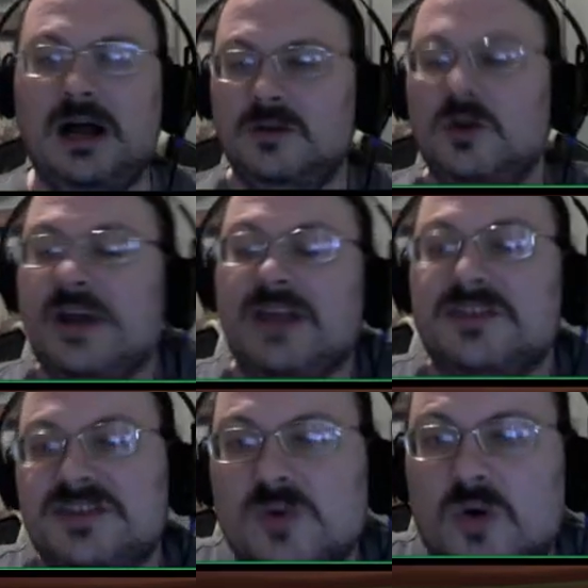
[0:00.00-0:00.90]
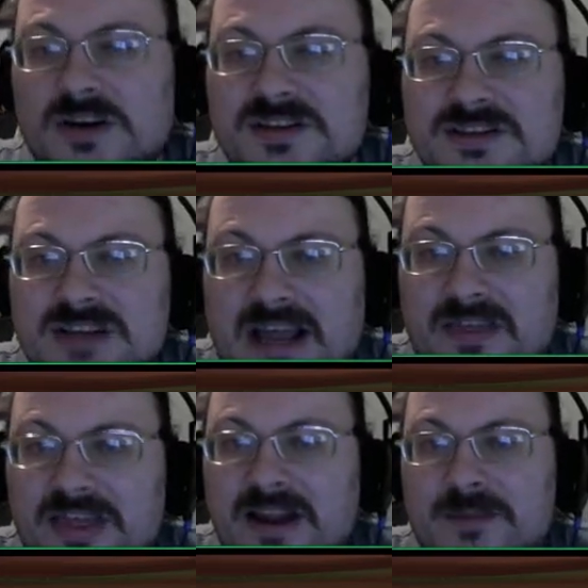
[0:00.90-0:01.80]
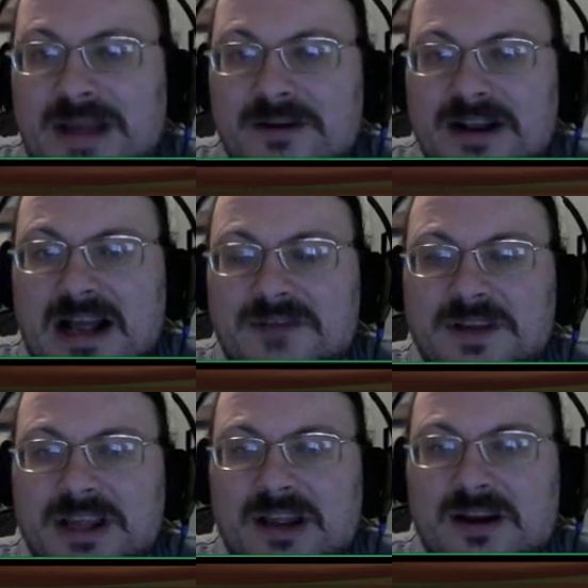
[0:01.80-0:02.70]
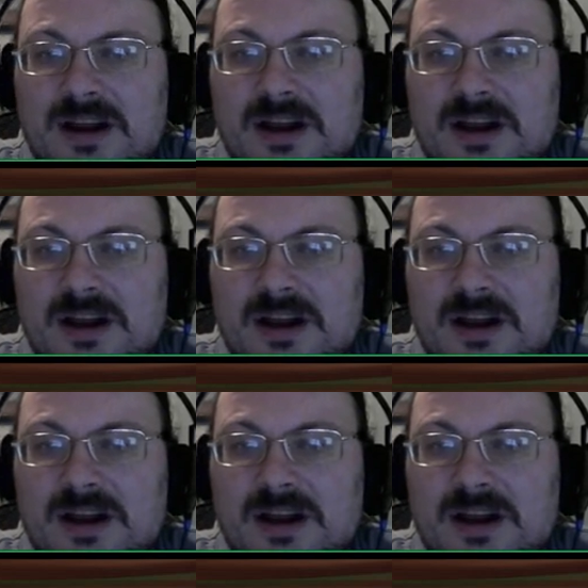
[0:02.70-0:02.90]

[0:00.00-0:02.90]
look at the source and think about it heavily.